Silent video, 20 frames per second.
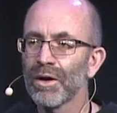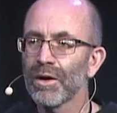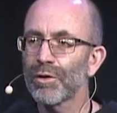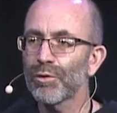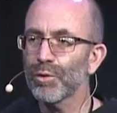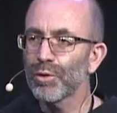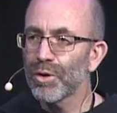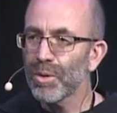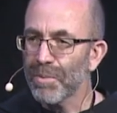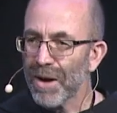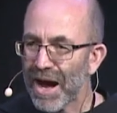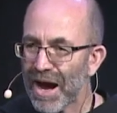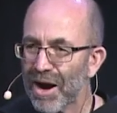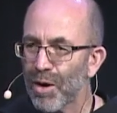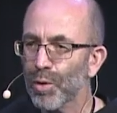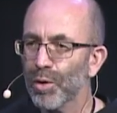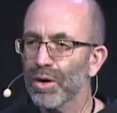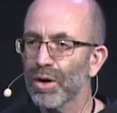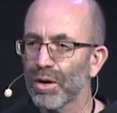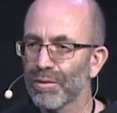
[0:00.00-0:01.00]
through the
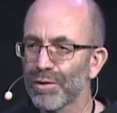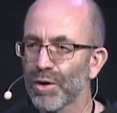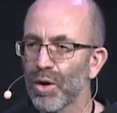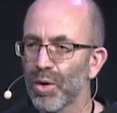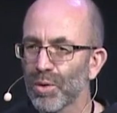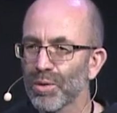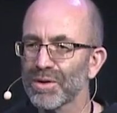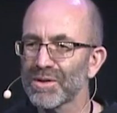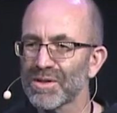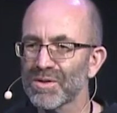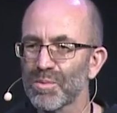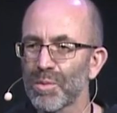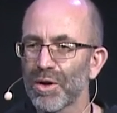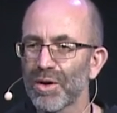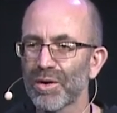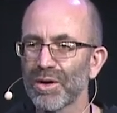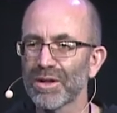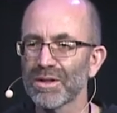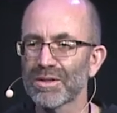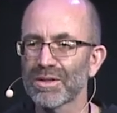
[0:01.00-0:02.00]
power of the Holy
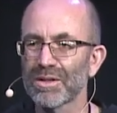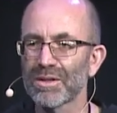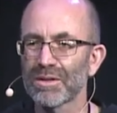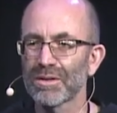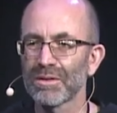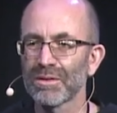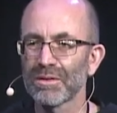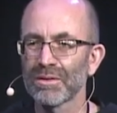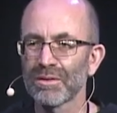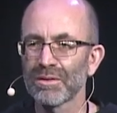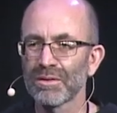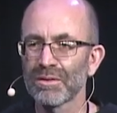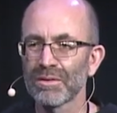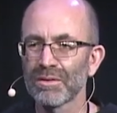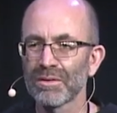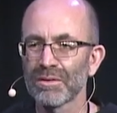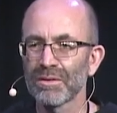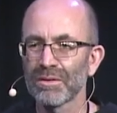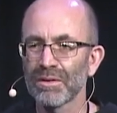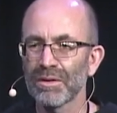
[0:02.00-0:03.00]
Spirit.
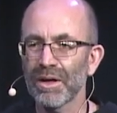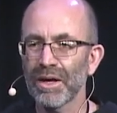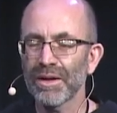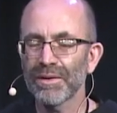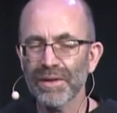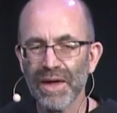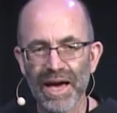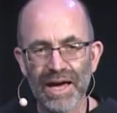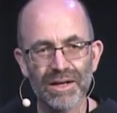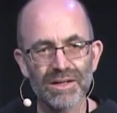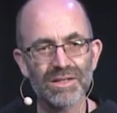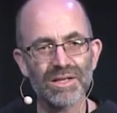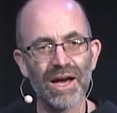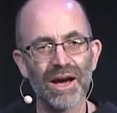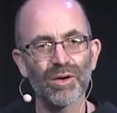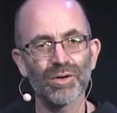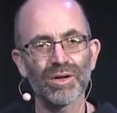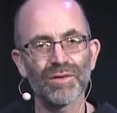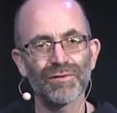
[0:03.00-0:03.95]
And that is how he